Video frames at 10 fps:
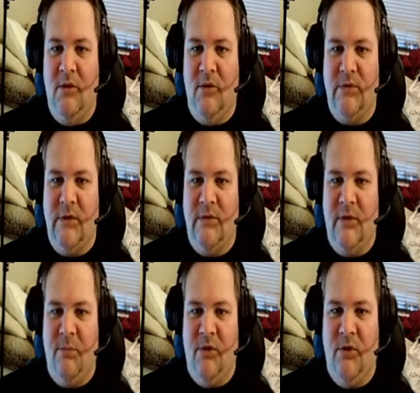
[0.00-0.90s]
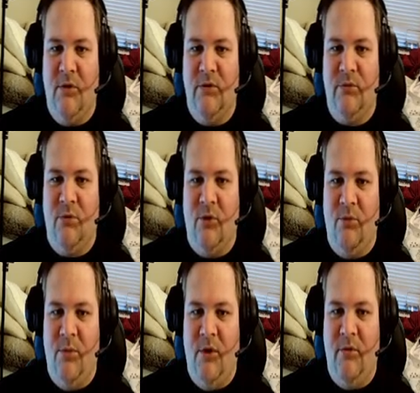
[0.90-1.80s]
You'll see some of those brittle
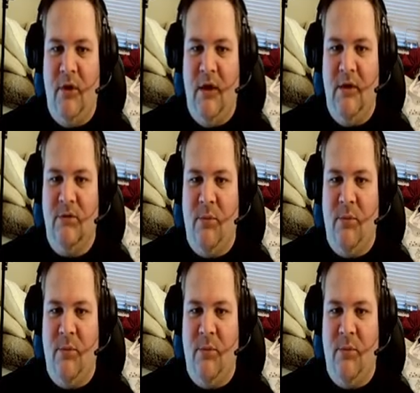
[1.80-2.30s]
bone knights,